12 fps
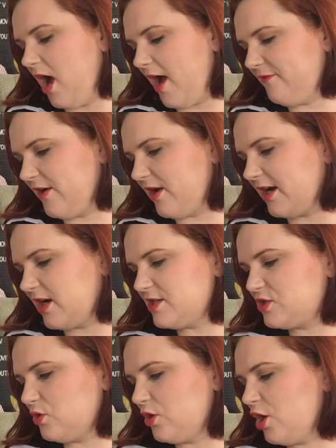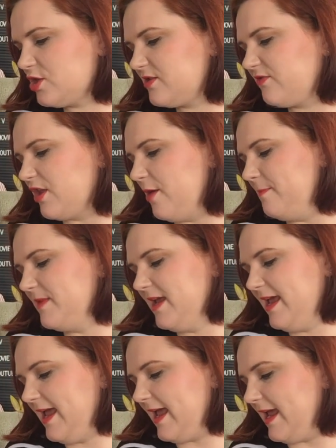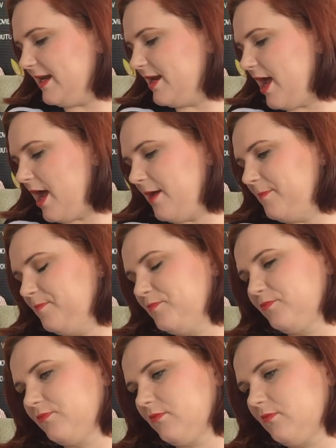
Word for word: I felt like I saw lots of them in um,